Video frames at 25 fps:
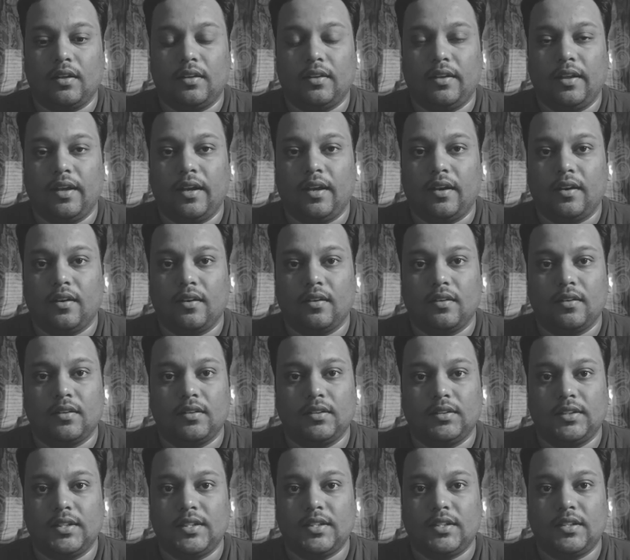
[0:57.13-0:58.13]
they're
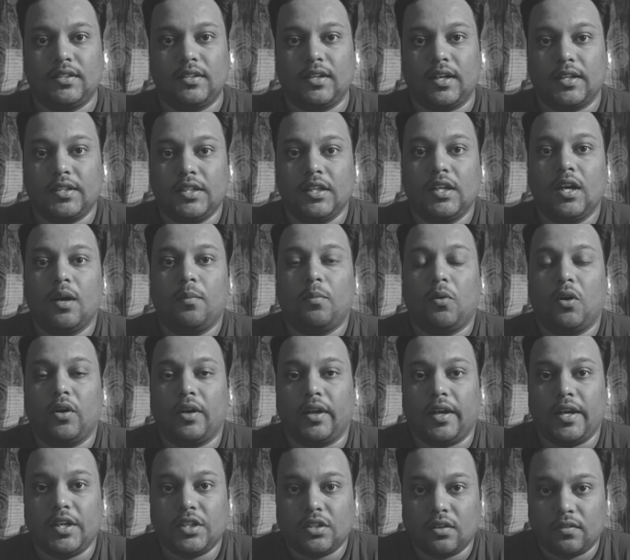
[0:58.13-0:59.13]
just touching upon
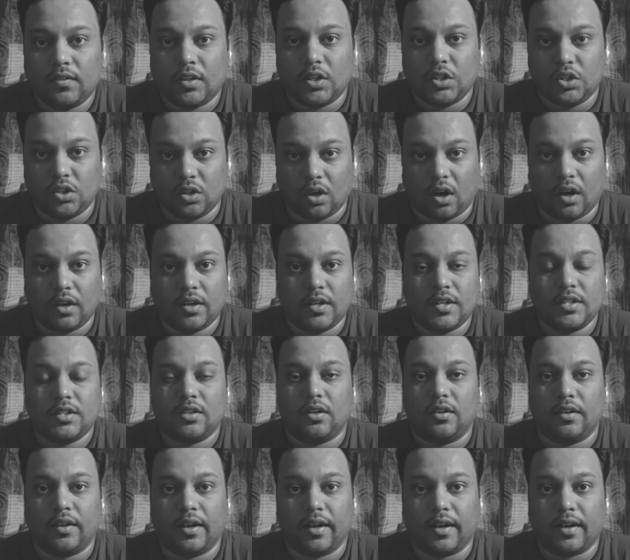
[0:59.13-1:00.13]
each of the genres
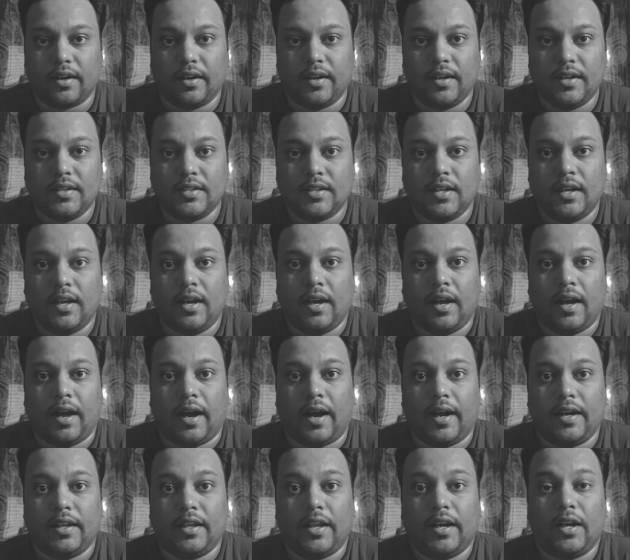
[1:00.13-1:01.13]
or techniques,
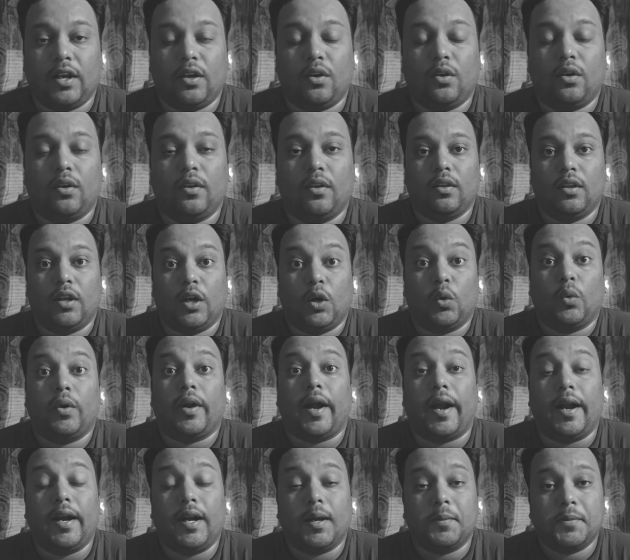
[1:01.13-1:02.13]
and then they don't
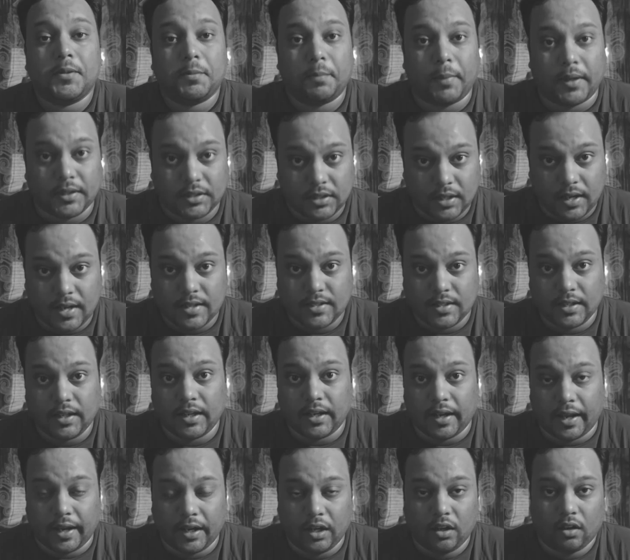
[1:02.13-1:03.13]
end up specializing
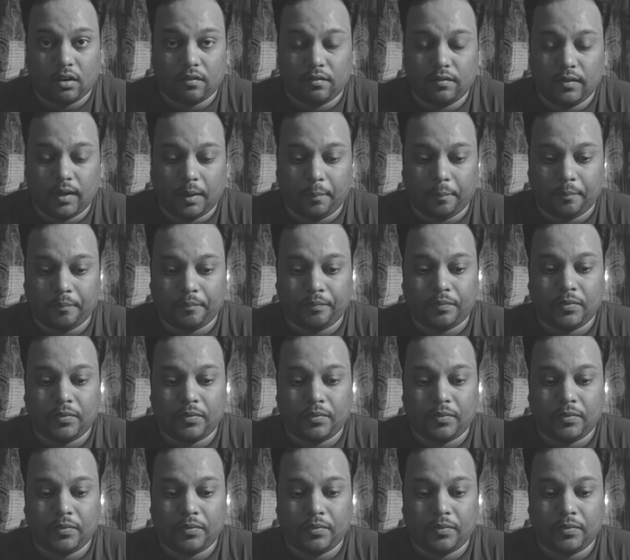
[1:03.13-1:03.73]
in any of them.